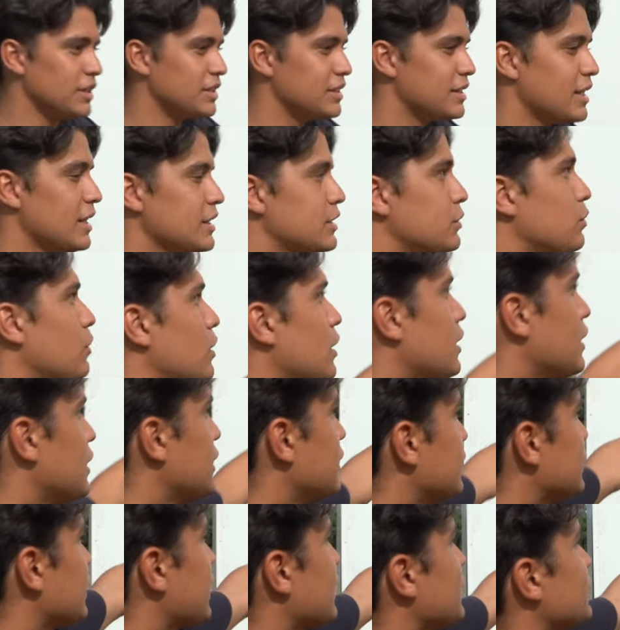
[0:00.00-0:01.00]
that's why
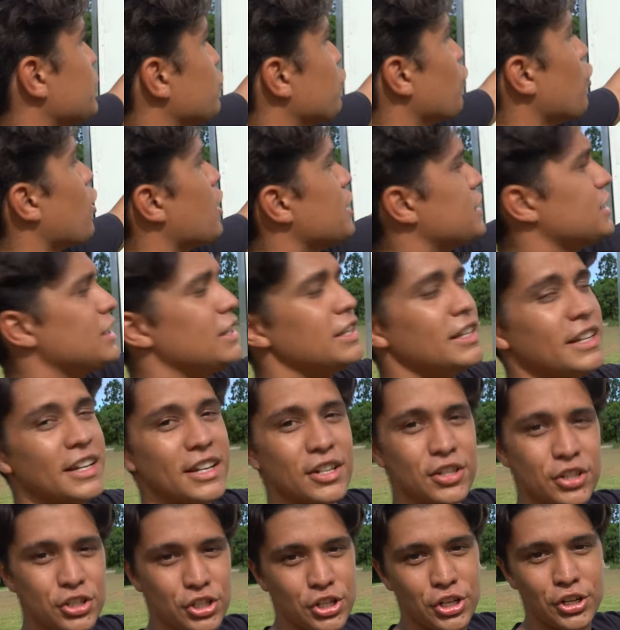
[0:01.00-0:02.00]
it has writing
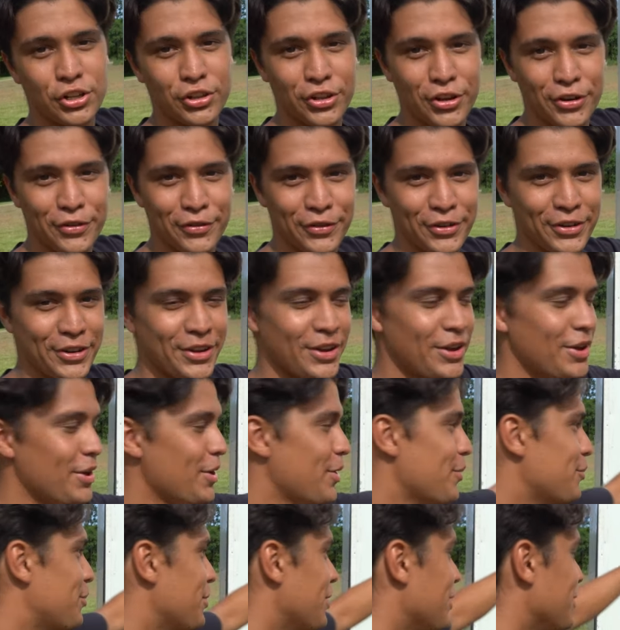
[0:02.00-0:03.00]
and shit all over it.
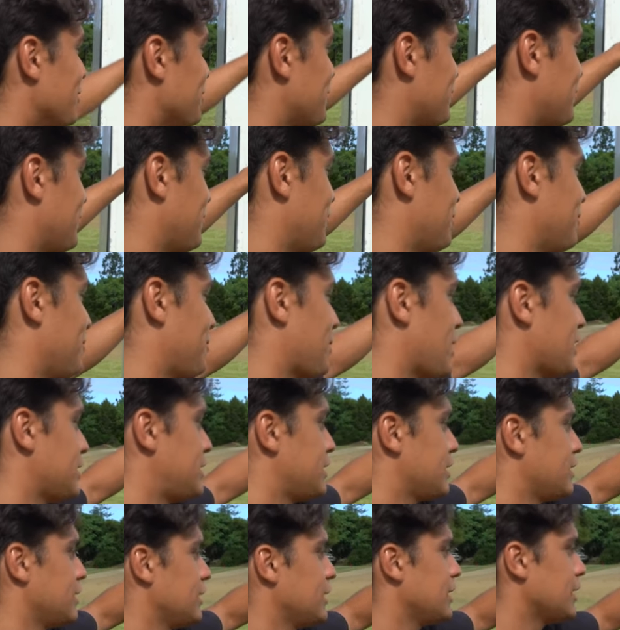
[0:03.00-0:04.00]
But
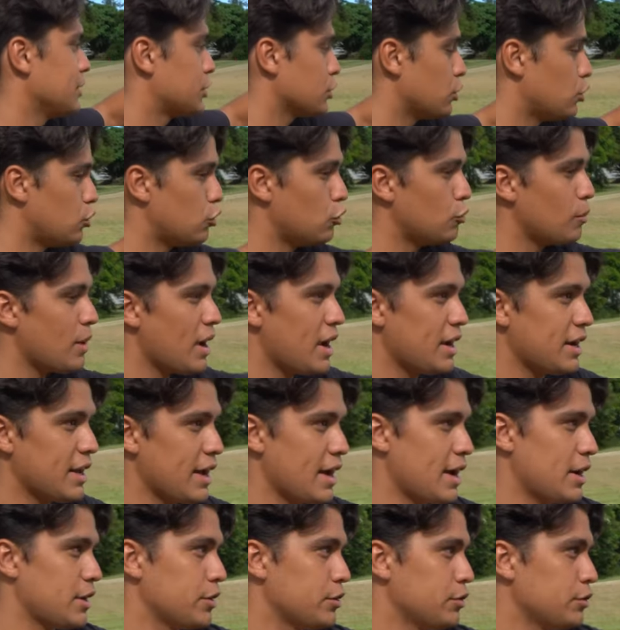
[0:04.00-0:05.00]
basically it's all made
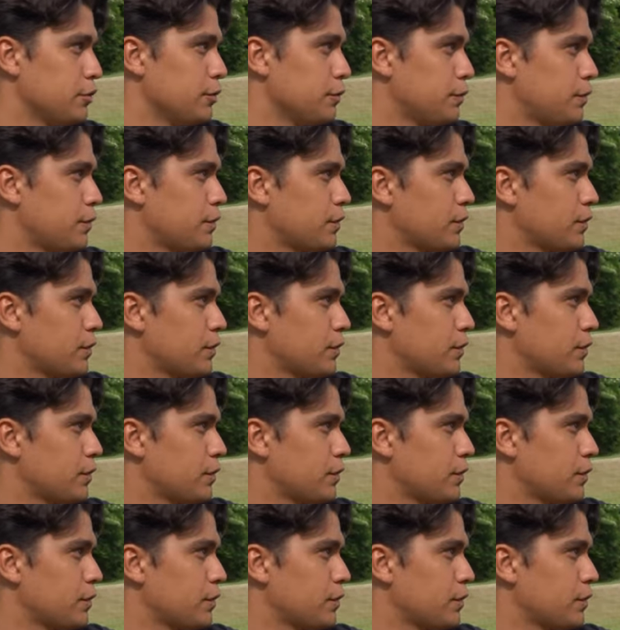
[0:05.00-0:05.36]
out of,